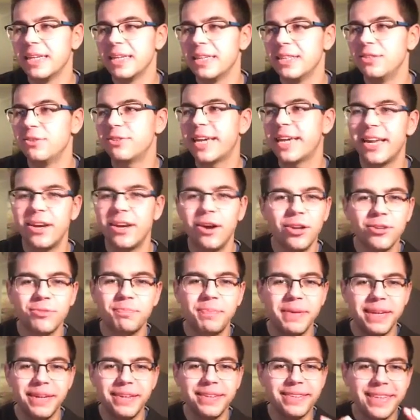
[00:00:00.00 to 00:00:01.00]
you
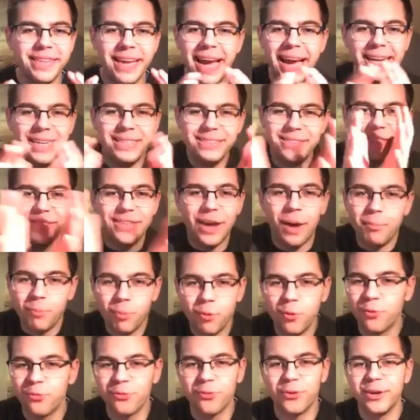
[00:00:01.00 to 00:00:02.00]
cannot build any
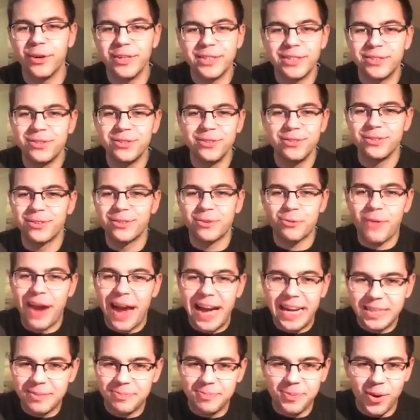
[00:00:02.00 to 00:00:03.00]
subwoofer to
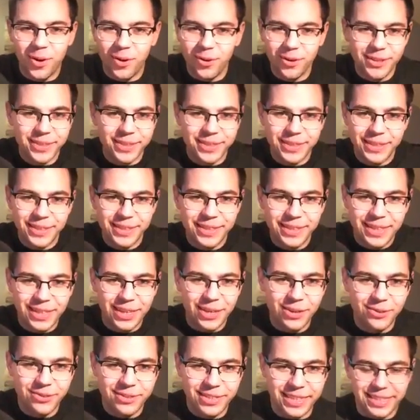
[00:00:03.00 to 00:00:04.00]
grasp all the you
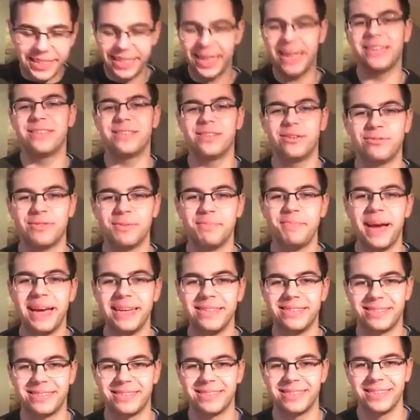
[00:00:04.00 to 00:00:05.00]
know details of the
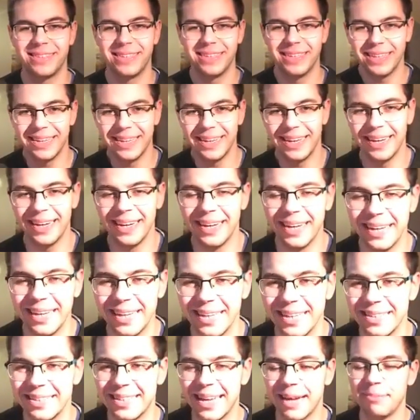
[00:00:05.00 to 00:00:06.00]
bass
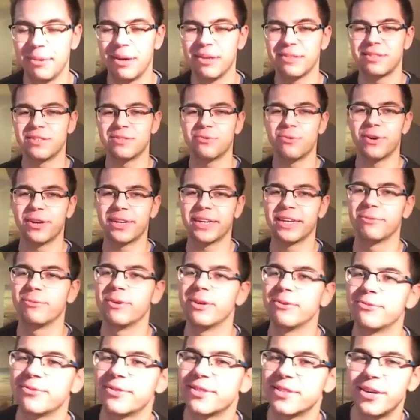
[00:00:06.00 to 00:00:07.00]
uh, deadmau5 is working
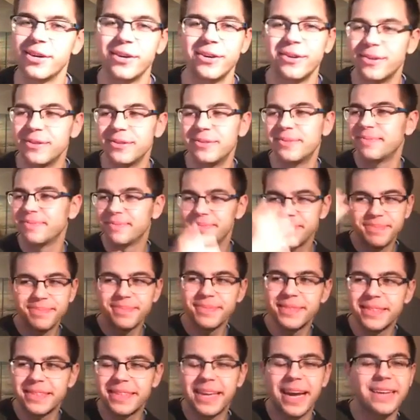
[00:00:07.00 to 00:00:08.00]
with. So
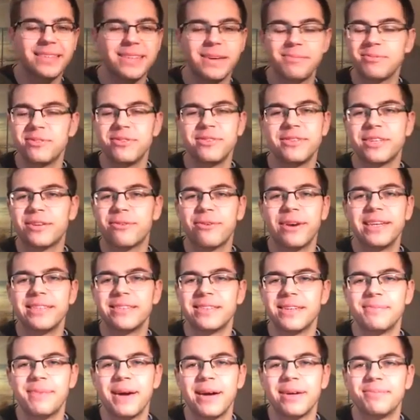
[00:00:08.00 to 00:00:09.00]
this guy's absolutely
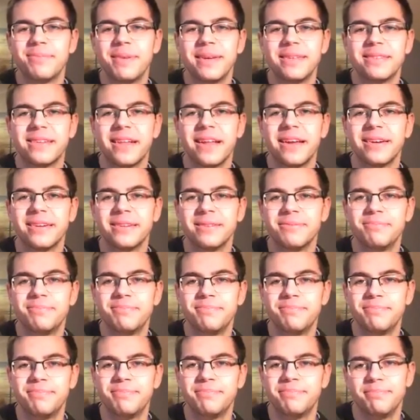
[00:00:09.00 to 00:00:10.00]
crazy about bass, uh,
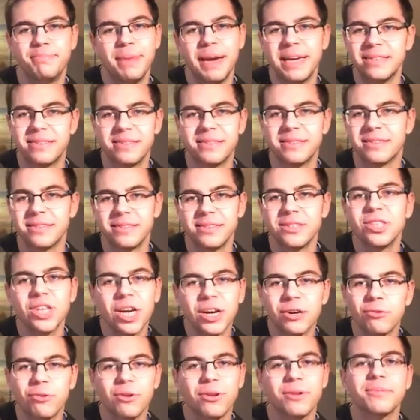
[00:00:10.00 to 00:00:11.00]
basses in
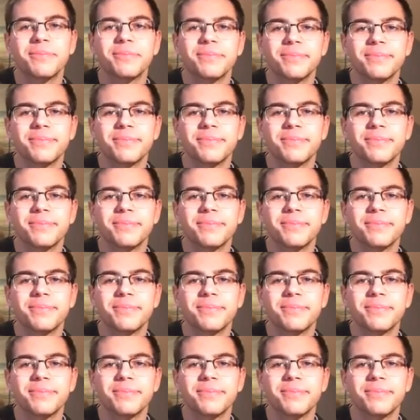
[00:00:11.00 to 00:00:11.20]
general